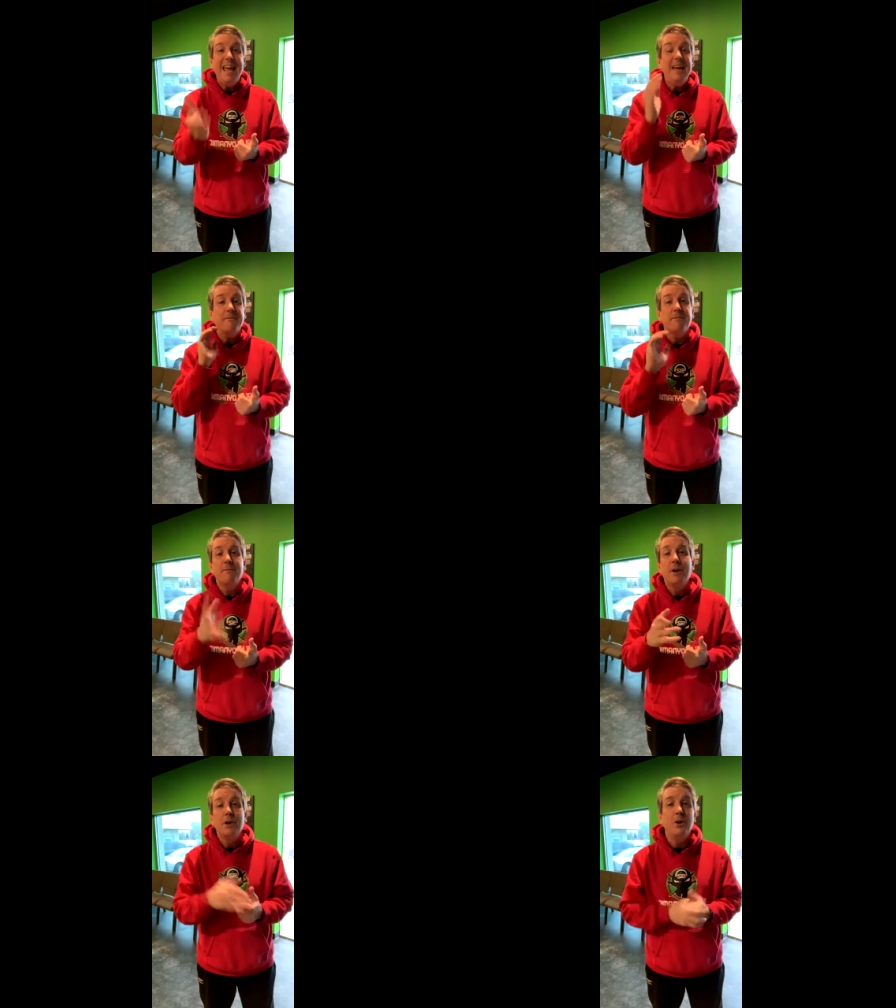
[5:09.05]
If
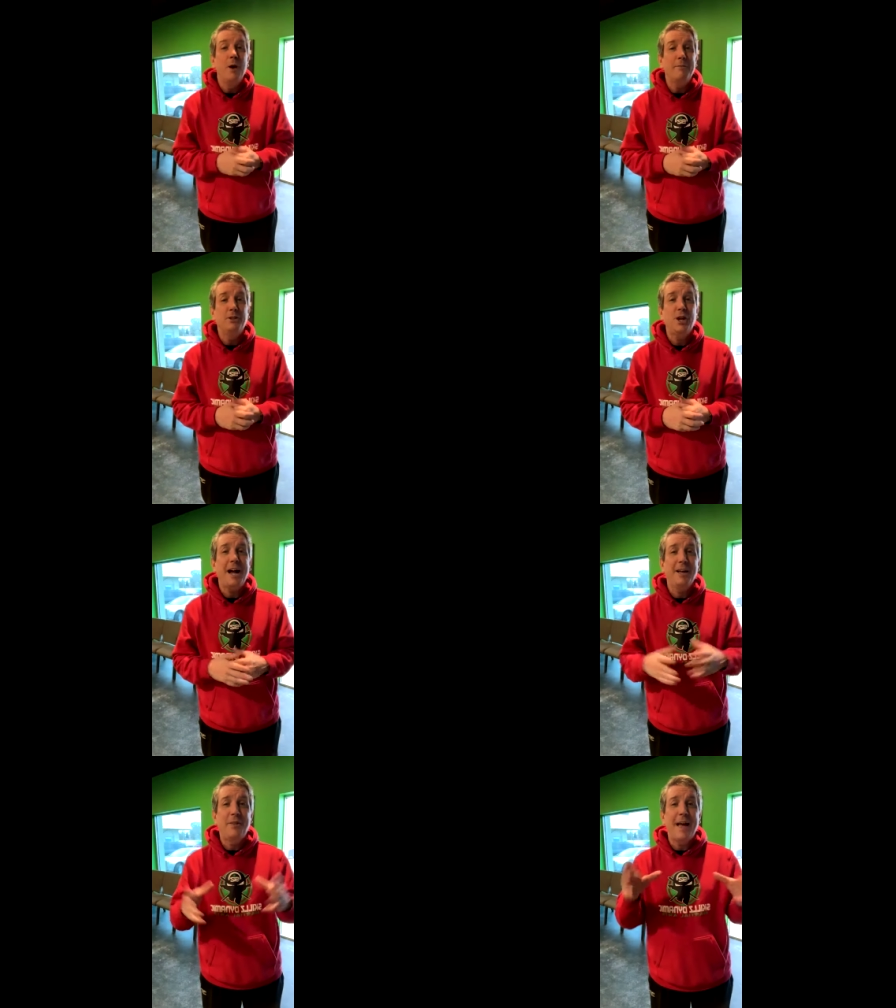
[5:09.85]
you have a
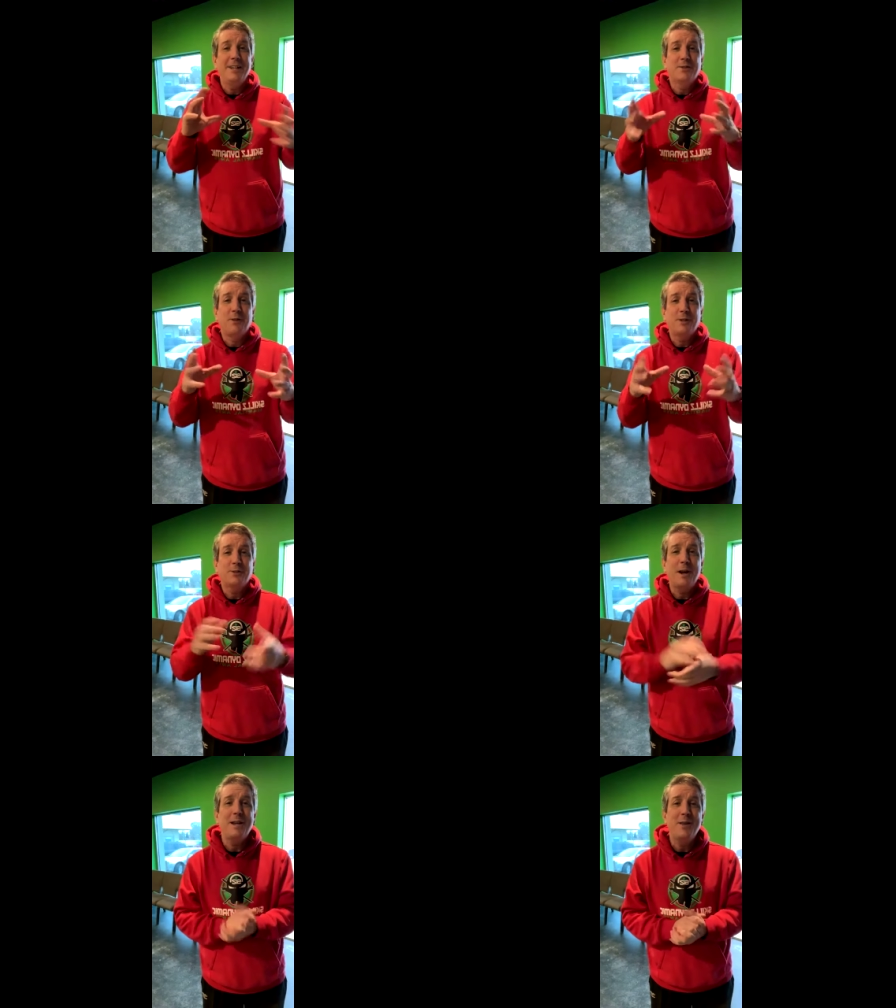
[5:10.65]
child that is
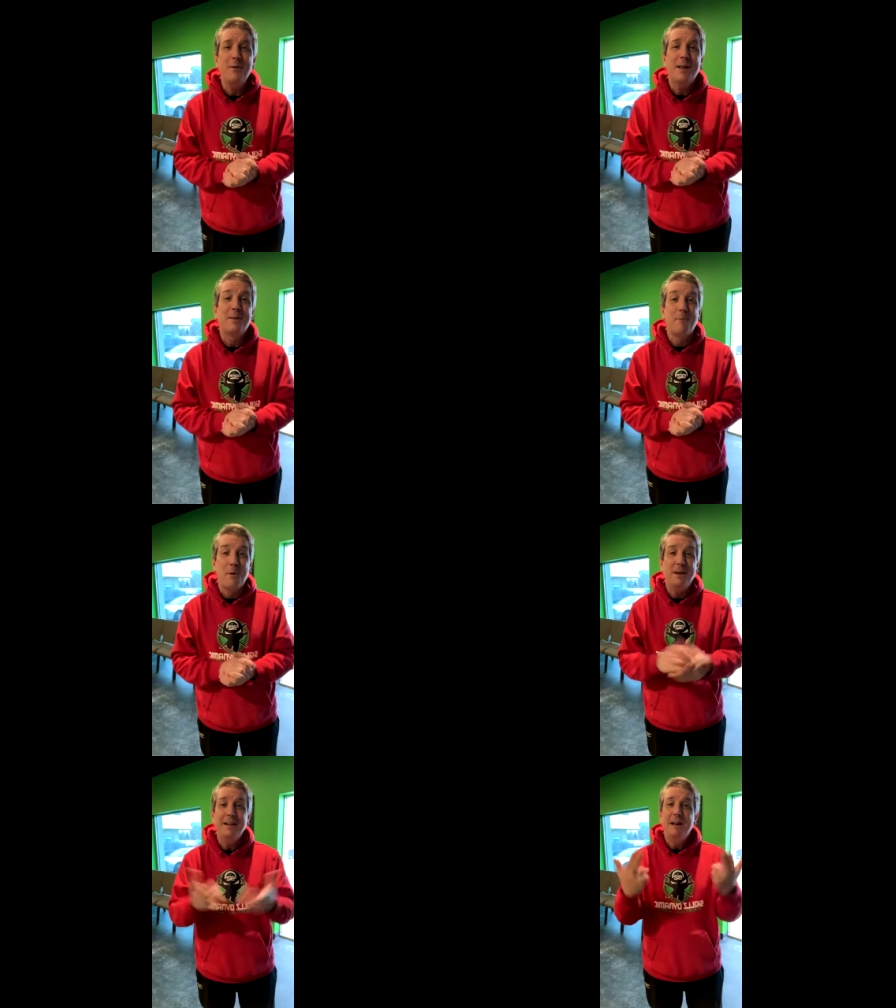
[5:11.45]
frustrating you at the
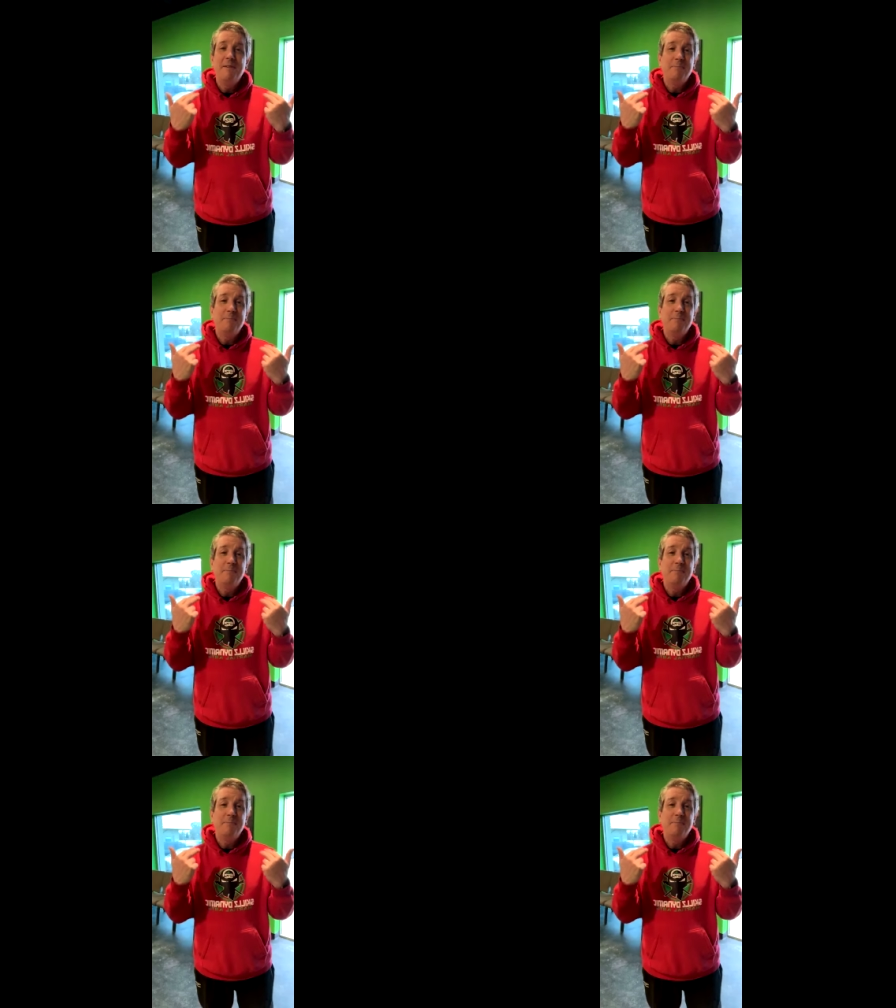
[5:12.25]
moment,